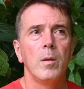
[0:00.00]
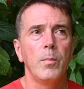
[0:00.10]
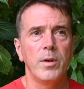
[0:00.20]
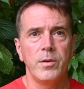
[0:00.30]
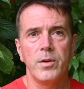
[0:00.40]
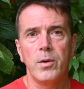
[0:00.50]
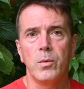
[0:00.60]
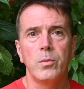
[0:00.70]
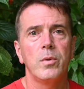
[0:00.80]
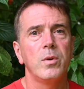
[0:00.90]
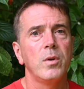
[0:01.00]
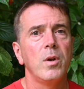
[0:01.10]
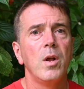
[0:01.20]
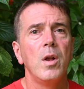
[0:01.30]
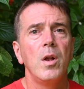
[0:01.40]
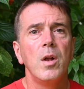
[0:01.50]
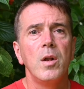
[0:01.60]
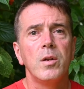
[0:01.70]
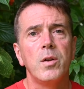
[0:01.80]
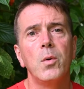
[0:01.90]
But don't
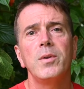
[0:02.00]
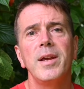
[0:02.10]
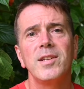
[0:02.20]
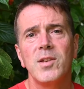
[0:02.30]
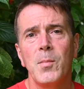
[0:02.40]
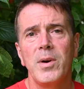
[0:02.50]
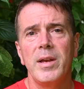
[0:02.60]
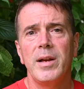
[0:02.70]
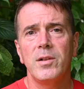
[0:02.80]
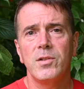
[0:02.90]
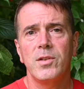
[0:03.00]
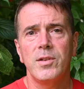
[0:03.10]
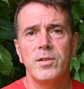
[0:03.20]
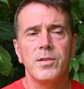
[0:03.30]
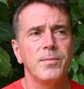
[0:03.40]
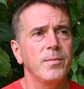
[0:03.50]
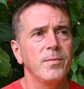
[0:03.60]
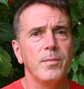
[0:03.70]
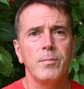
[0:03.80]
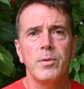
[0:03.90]
take somebody else's
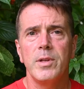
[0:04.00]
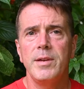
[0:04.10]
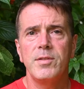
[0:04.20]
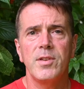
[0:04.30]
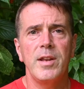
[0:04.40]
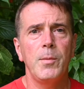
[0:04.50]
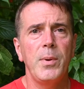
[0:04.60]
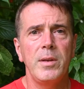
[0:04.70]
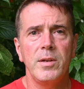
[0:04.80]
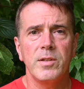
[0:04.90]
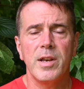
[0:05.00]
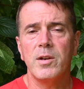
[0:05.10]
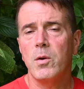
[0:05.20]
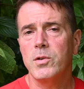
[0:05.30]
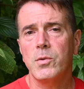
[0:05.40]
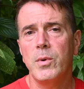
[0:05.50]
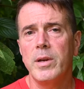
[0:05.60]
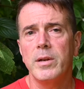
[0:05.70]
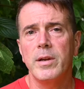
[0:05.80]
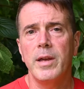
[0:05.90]
beliefs and opinions on Costa
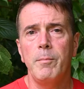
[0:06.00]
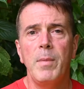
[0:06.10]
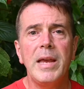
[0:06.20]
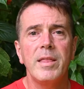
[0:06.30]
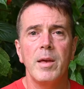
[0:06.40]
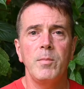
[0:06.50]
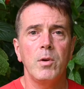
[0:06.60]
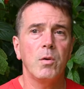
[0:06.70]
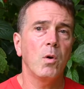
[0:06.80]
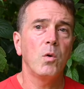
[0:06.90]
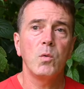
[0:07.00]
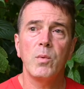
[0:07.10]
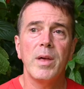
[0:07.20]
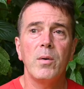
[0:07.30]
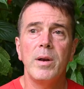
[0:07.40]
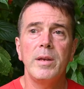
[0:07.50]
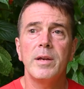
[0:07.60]
Rica and make them your own without any